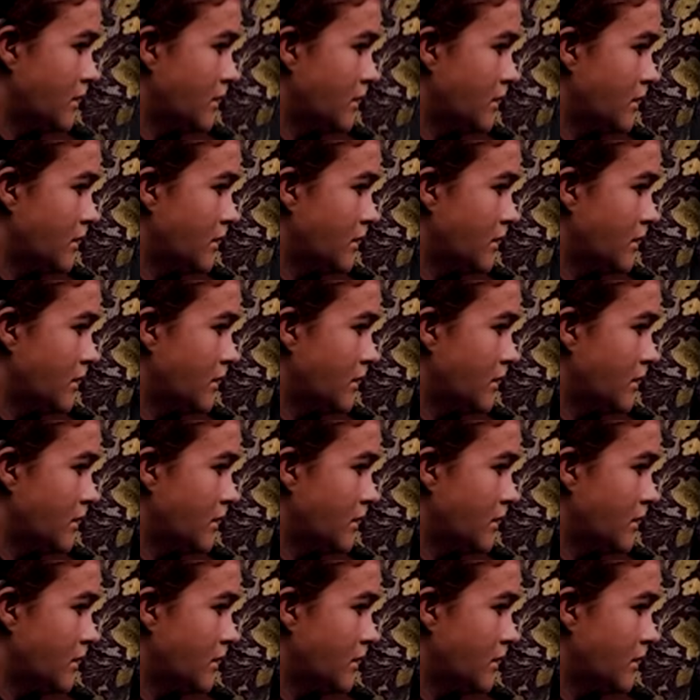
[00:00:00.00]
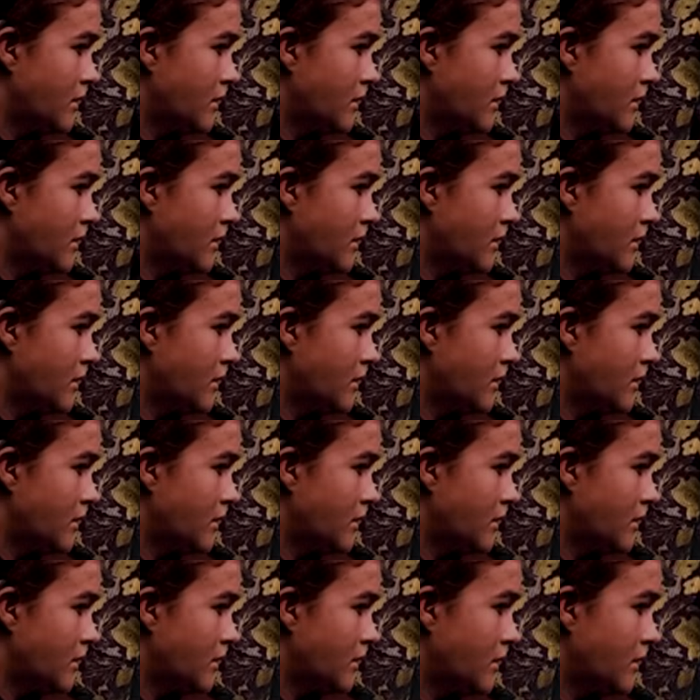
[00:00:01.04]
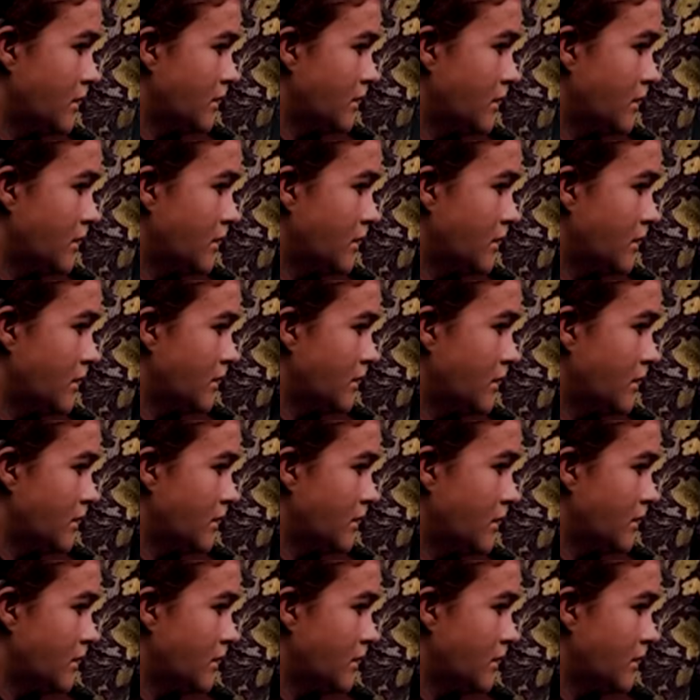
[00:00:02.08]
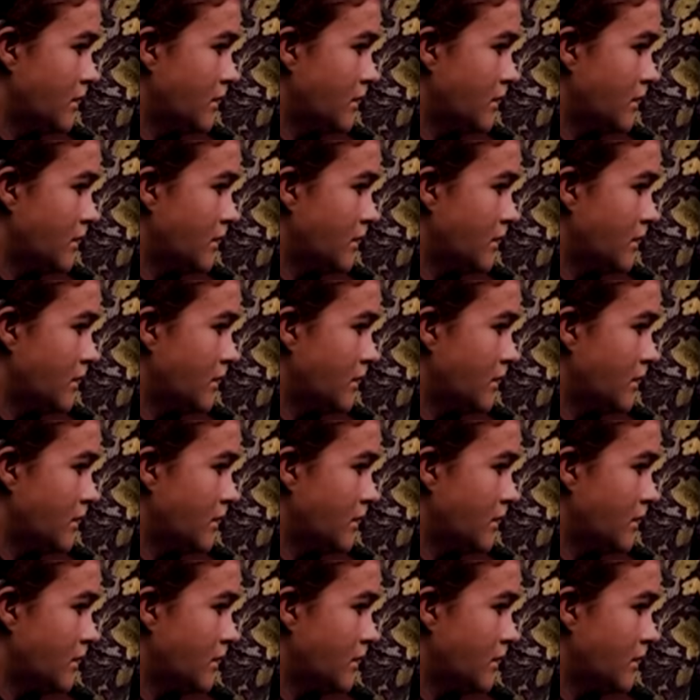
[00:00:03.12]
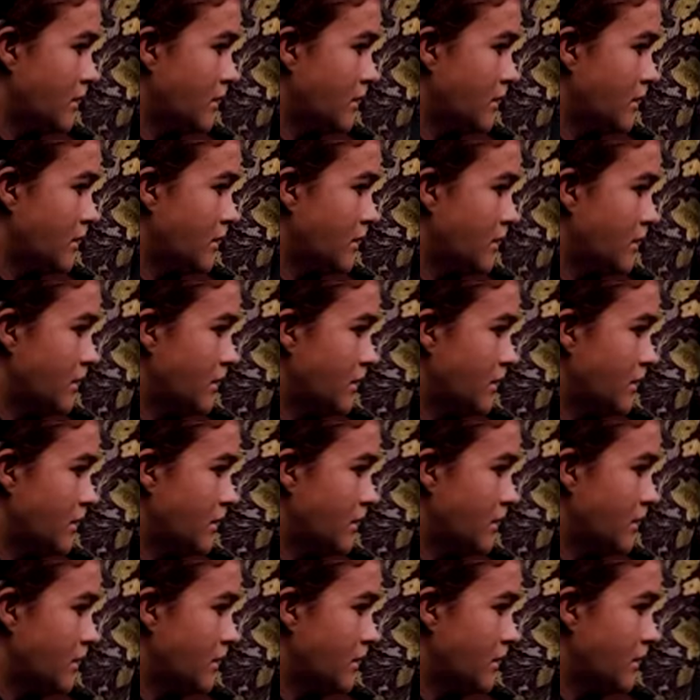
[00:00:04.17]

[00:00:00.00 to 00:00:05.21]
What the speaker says: (silent)